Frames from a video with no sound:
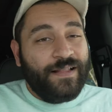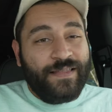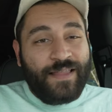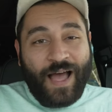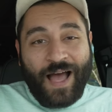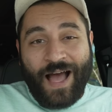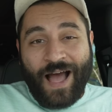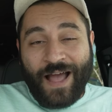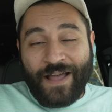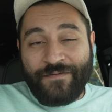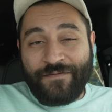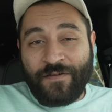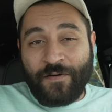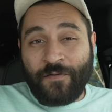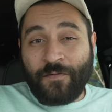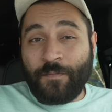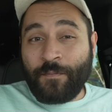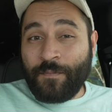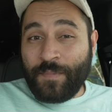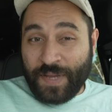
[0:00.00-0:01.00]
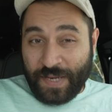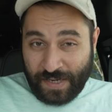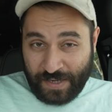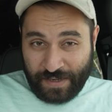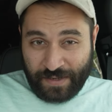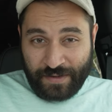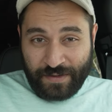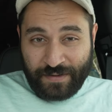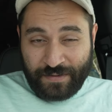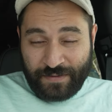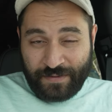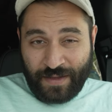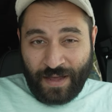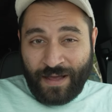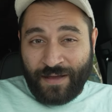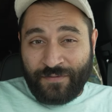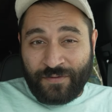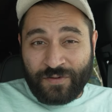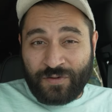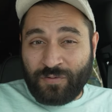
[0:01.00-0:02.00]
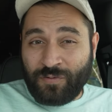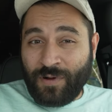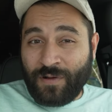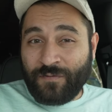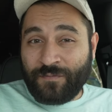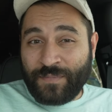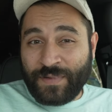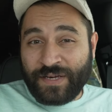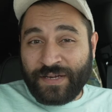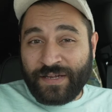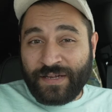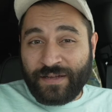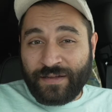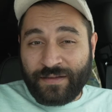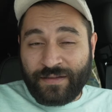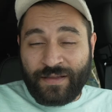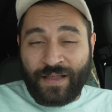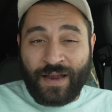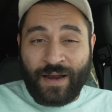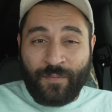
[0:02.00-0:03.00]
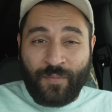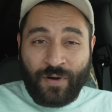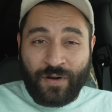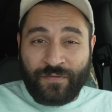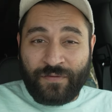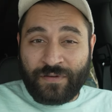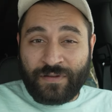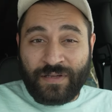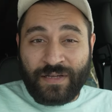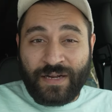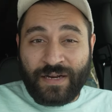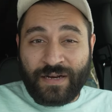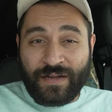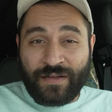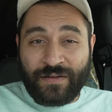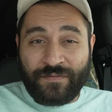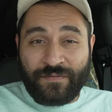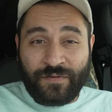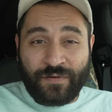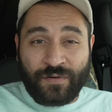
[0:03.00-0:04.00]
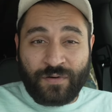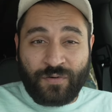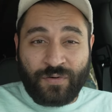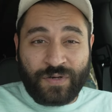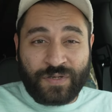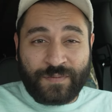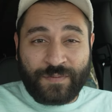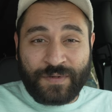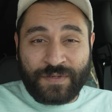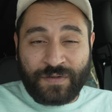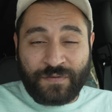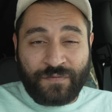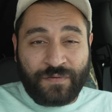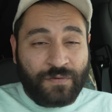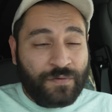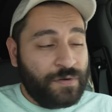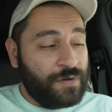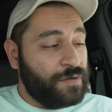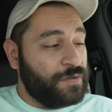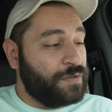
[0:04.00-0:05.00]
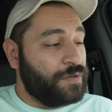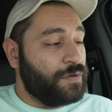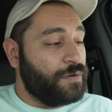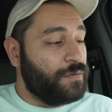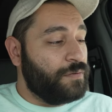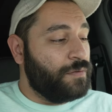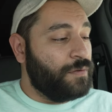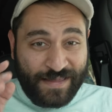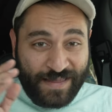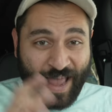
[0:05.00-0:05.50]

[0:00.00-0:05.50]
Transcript: The iPhone Mini, the iPhone 12 Mini that I bought for Lena for Christmas a few years ago,